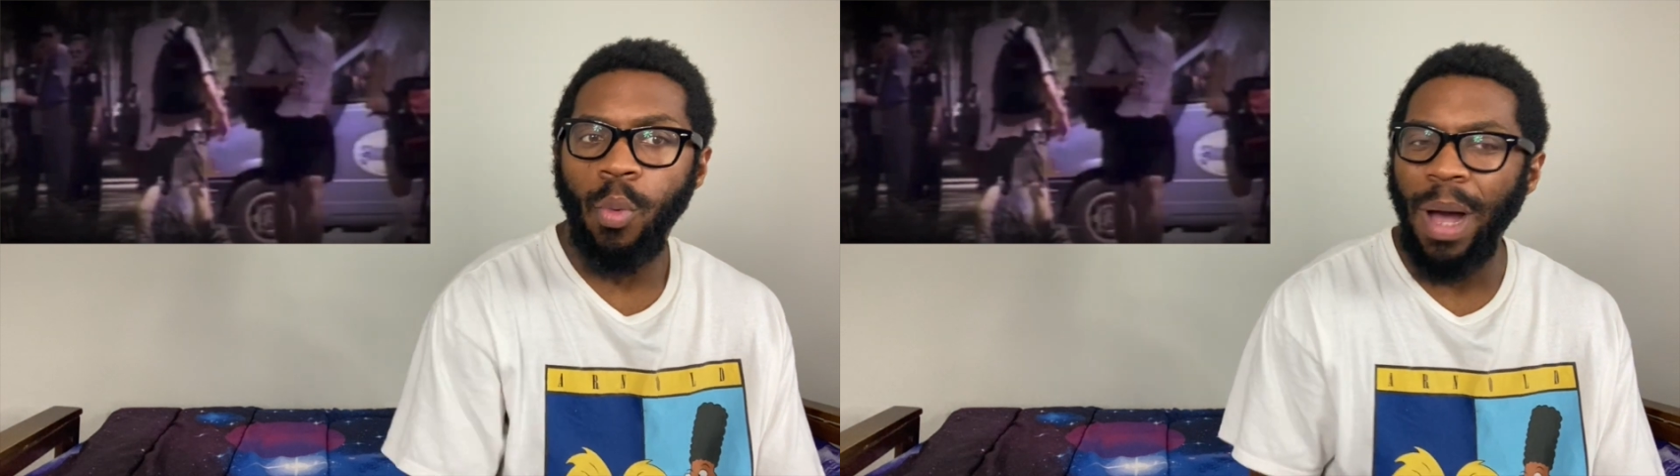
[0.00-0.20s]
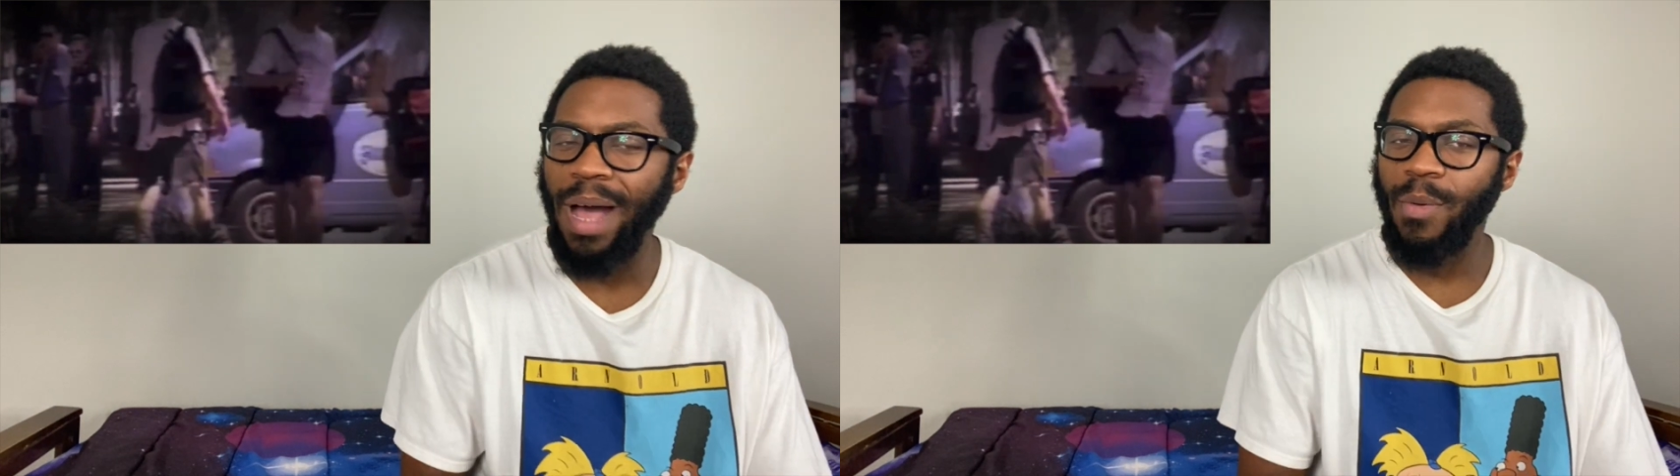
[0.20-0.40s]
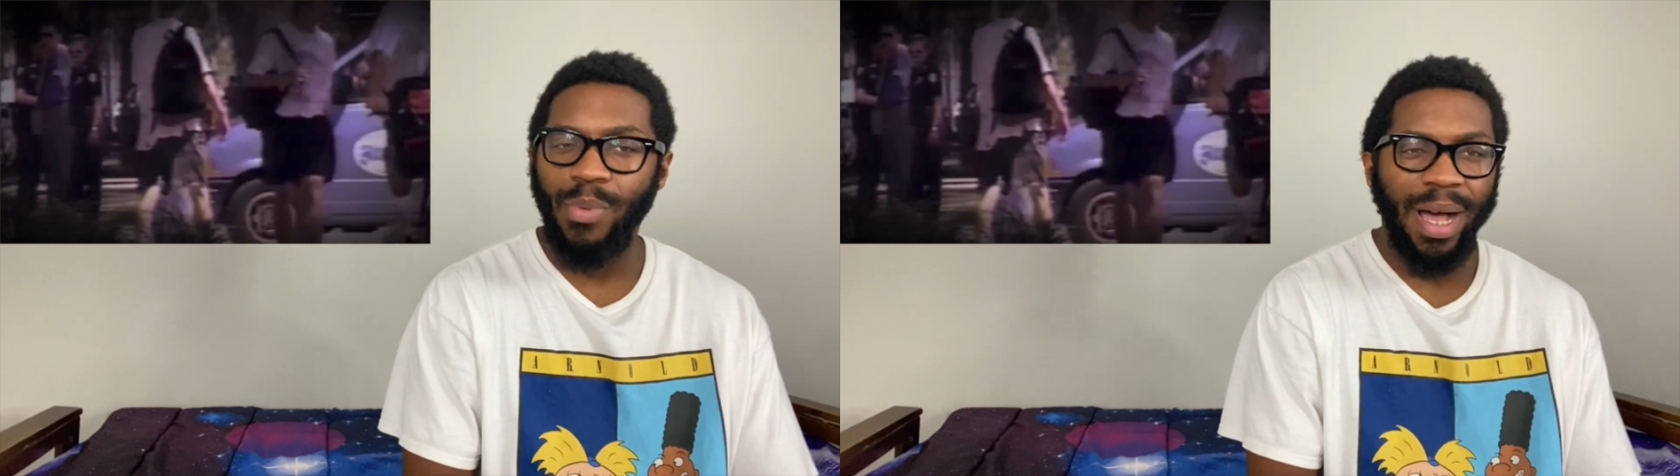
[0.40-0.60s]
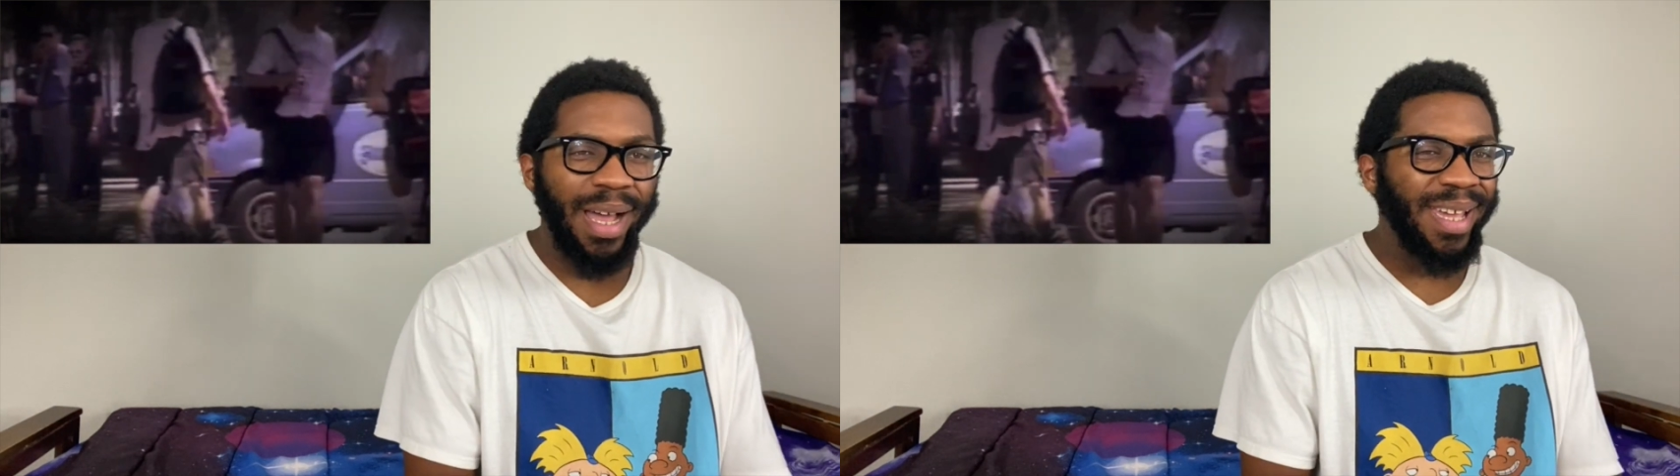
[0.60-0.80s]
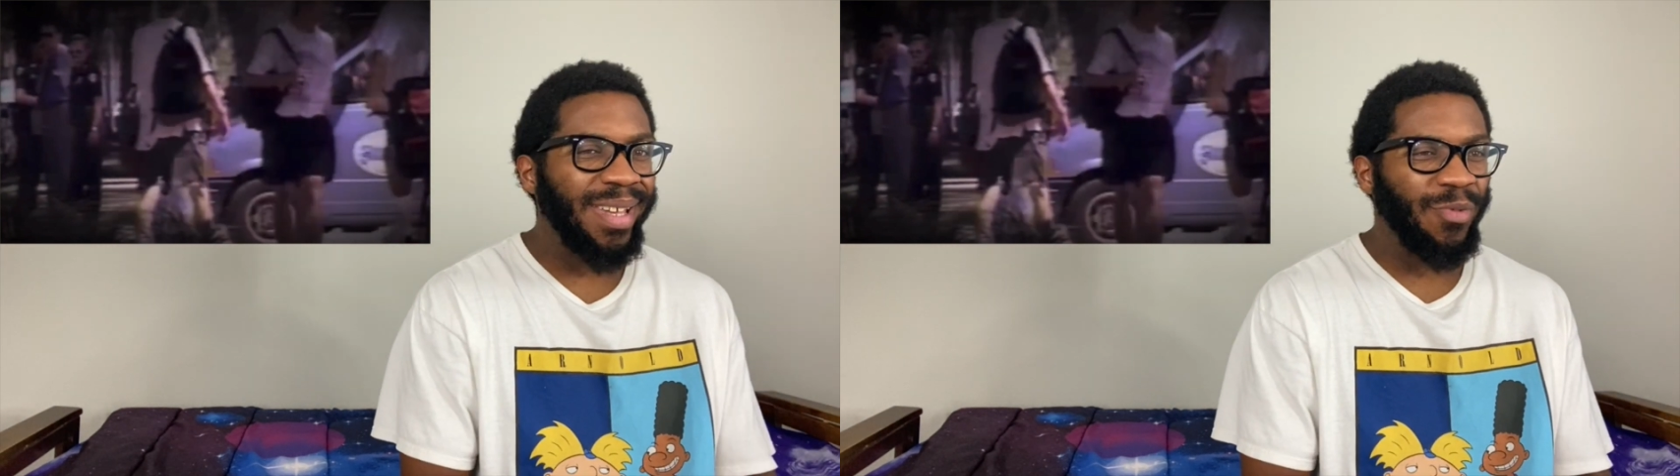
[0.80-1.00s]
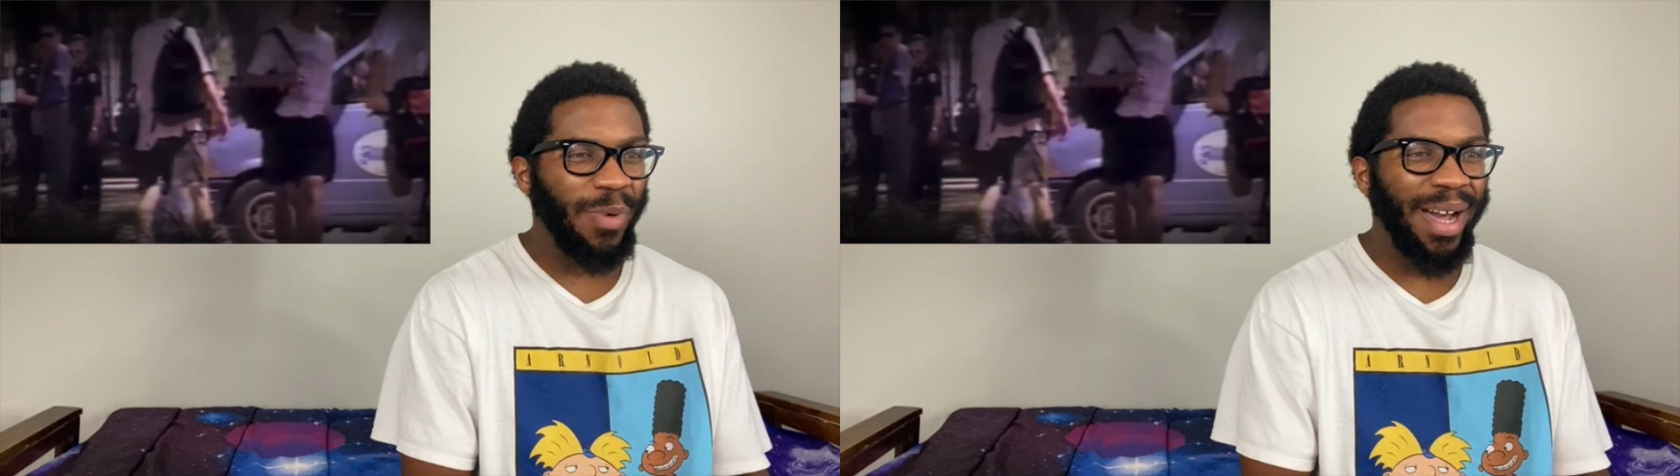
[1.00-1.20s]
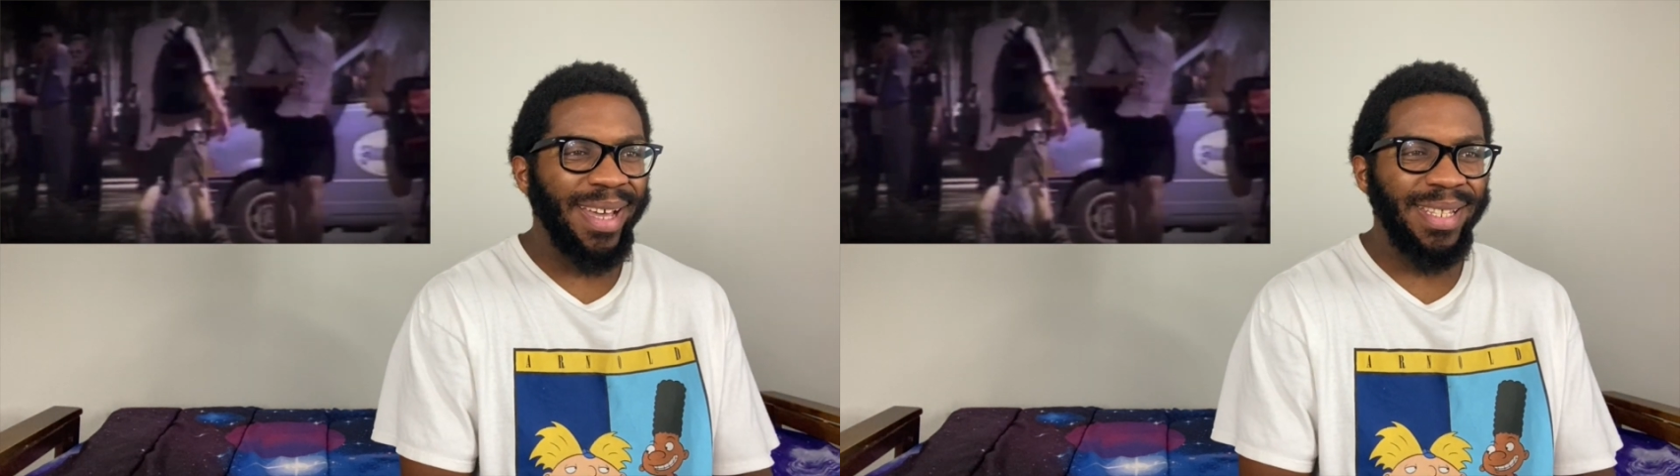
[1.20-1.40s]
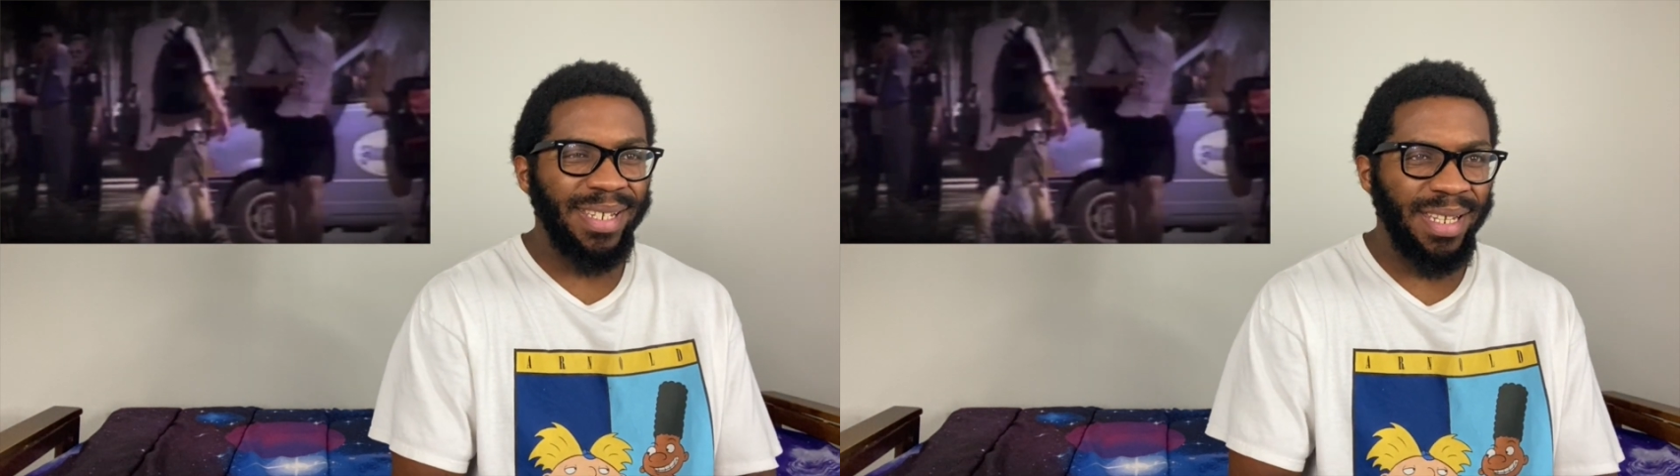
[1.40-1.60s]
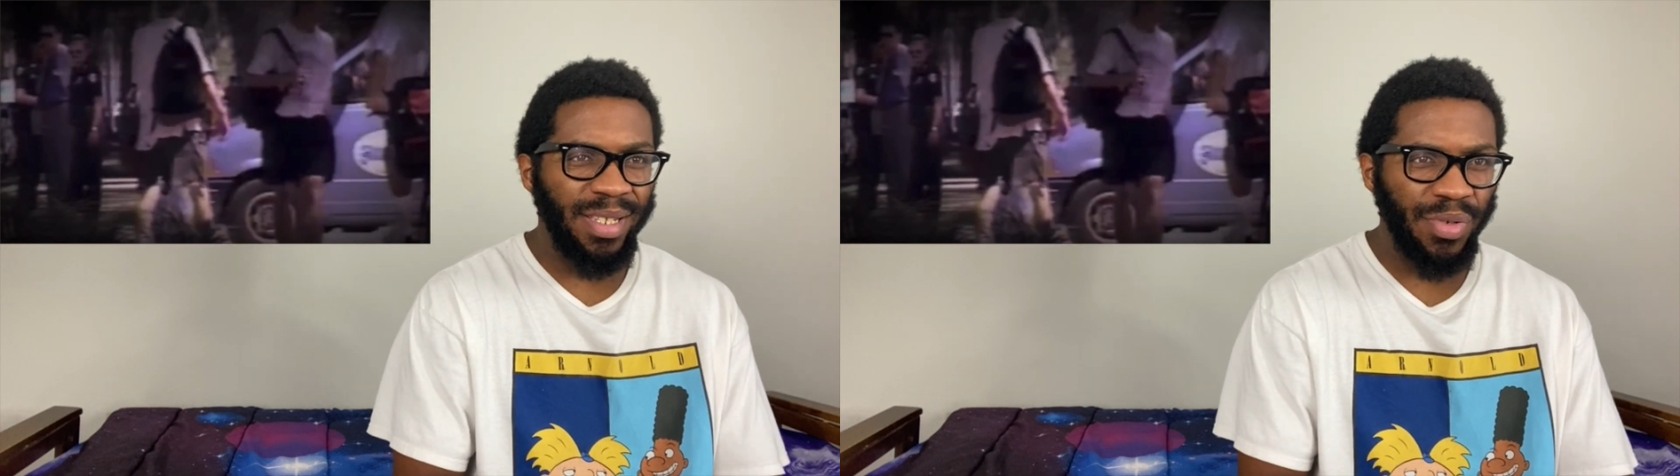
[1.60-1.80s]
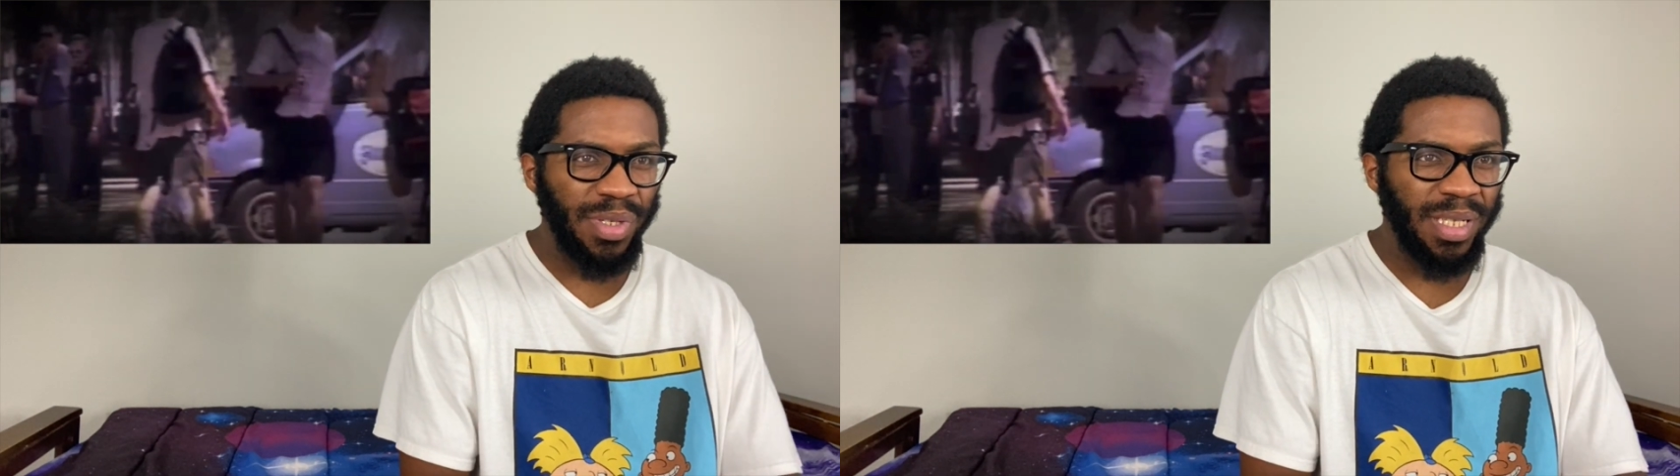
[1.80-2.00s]
Why? Why? Why did
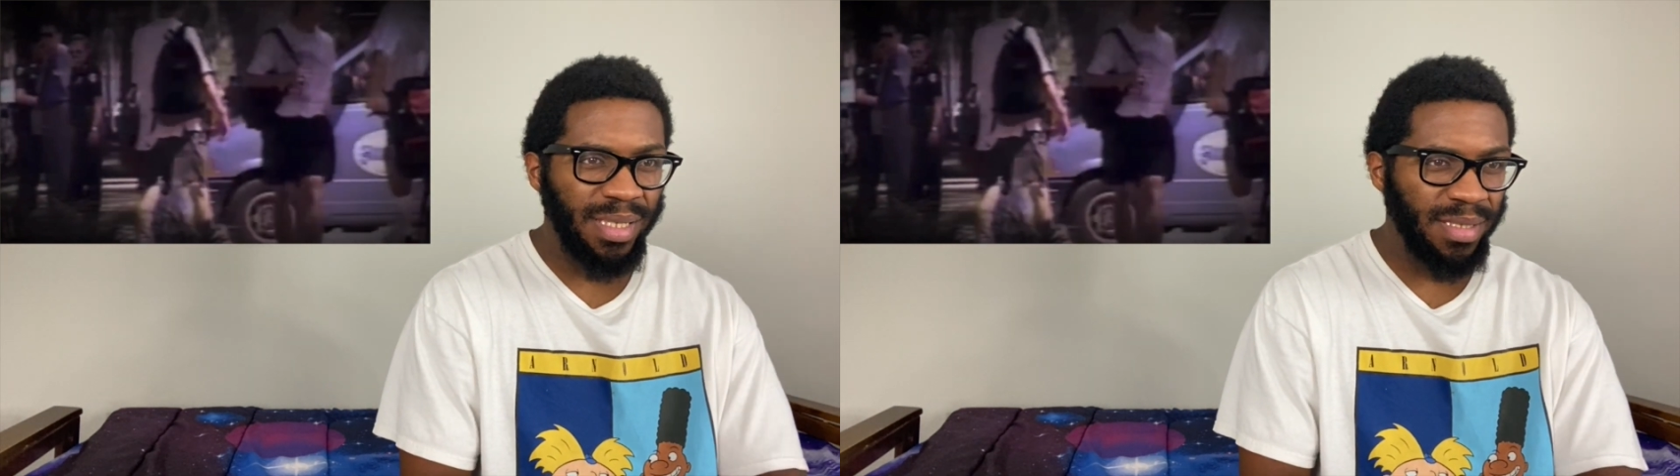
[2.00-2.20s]
those